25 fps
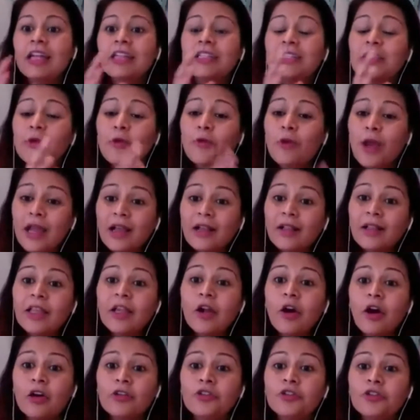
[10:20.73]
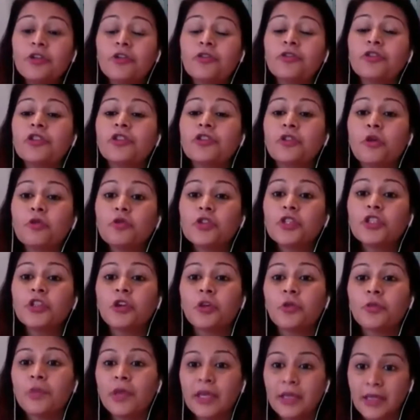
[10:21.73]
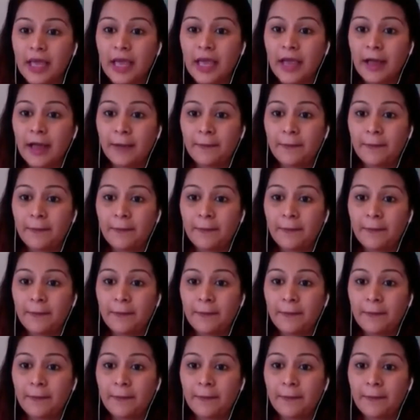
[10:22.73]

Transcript: directly onto your social media.